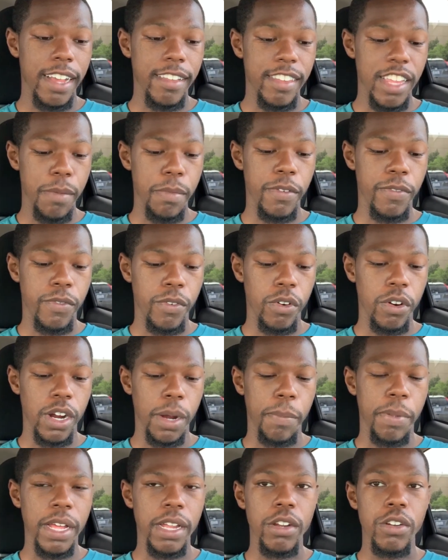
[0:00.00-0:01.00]
I said before,
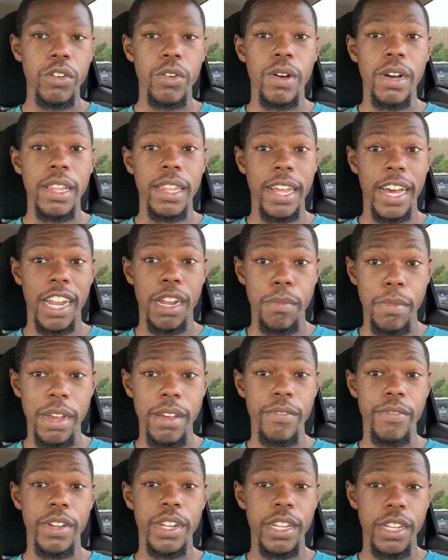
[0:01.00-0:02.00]
I plan on doing a lot of
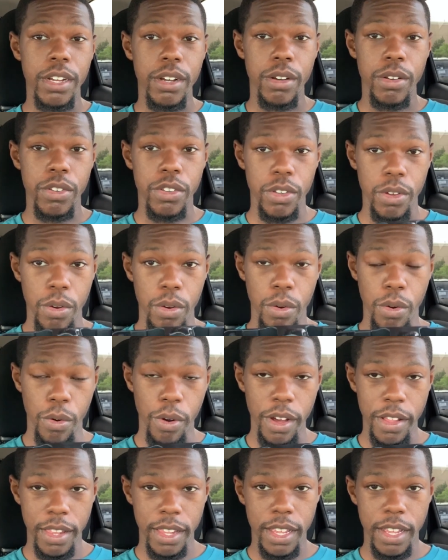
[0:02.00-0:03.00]
my videos
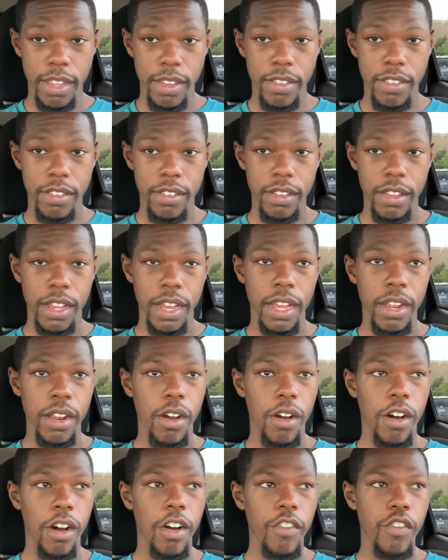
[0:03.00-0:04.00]
on this and
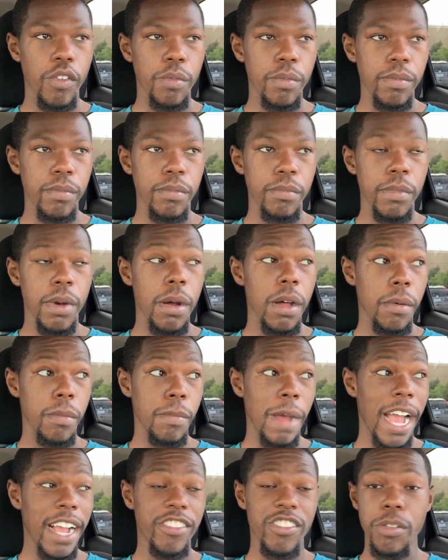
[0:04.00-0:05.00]
all of them,
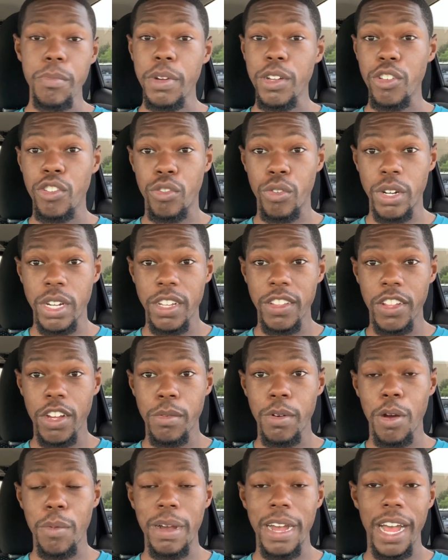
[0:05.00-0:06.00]
actually majority of
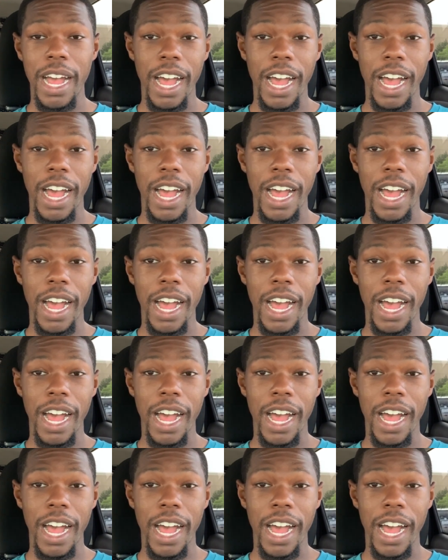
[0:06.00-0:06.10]
them on my